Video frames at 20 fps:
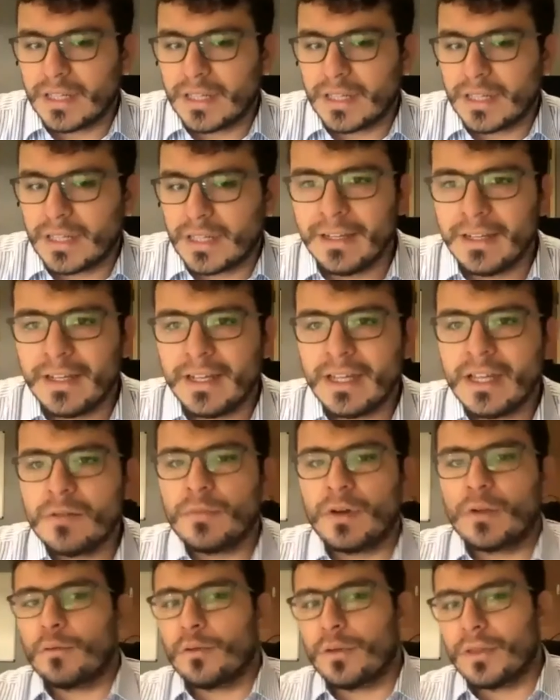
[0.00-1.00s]
Hey,
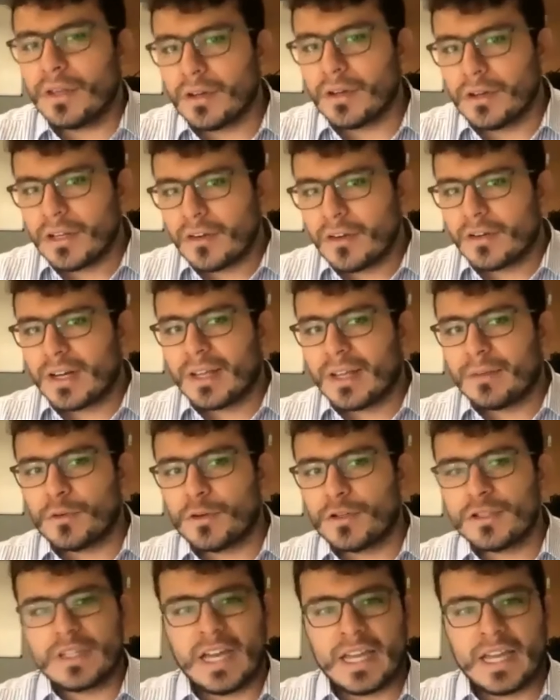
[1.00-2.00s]
with your neural
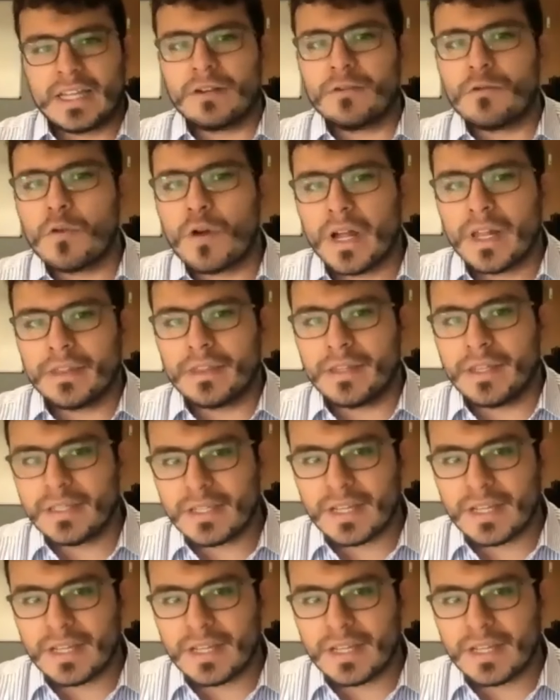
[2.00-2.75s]
networks, I can run this